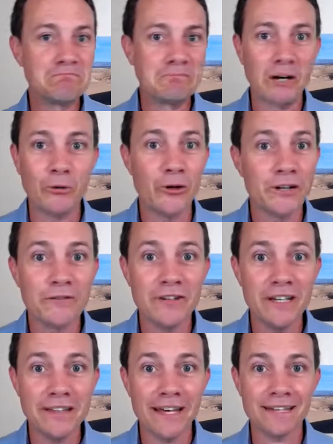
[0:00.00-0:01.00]
I wouldn't have
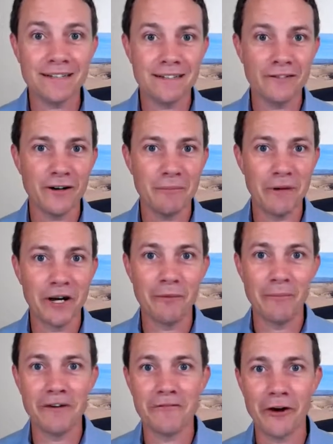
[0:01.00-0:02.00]
seen that if I'd been on
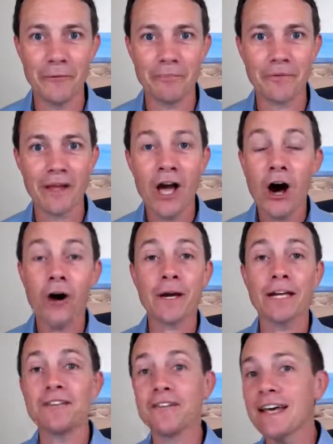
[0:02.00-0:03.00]
my phone.
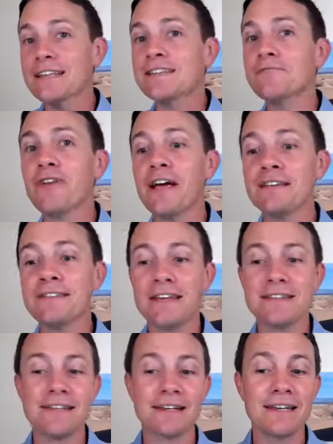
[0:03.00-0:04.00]
Okay, so that's
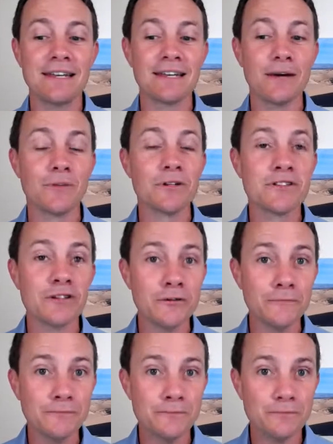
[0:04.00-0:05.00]
advanced technique number 2,